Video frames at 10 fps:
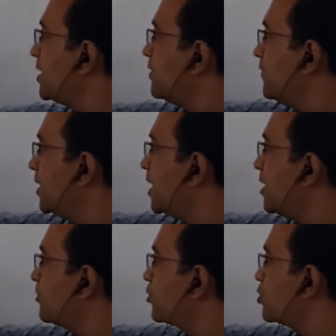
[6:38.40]
When
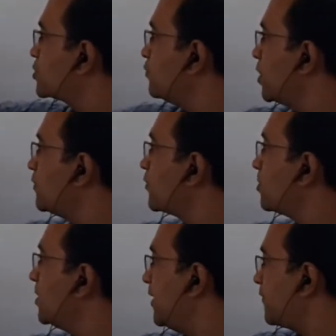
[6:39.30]
I approach one
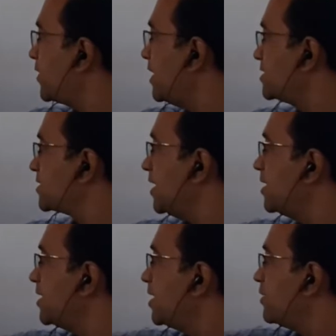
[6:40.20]
from left hand
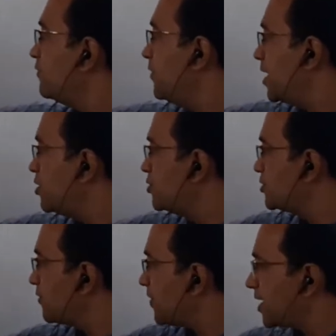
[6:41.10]
side, values
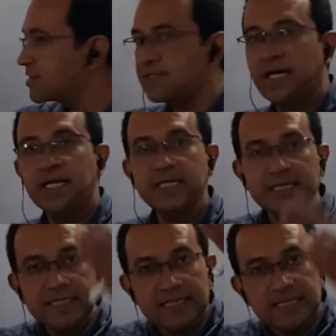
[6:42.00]
of x
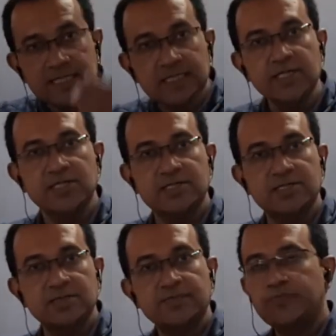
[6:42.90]
are
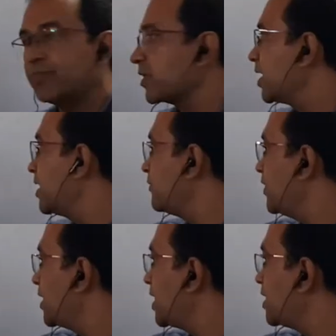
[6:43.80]
increased, and
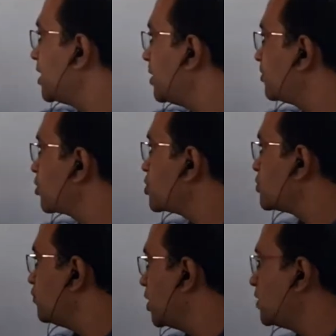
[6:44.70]
when I approach
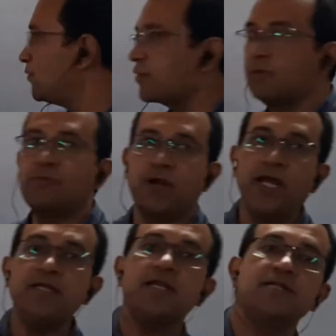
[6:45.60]
one from
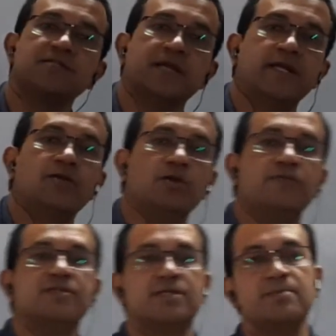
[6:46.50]
right hand side,
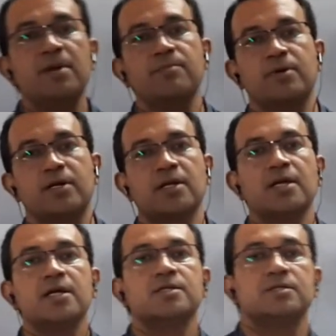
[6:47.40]
please remember
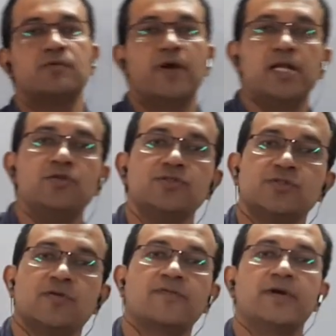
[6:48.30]
the values
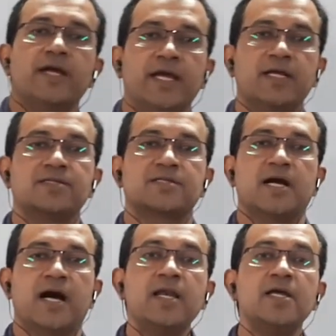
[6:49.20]
of x
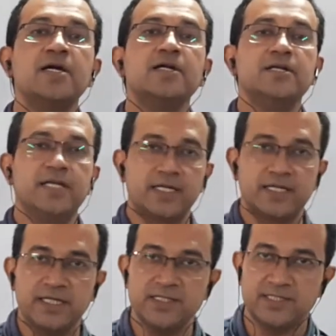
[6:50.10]
are
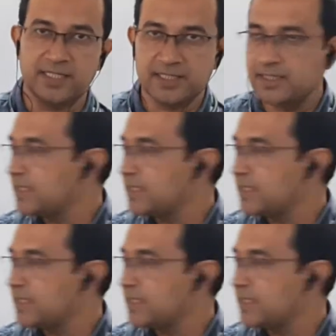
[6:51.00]
decreasing.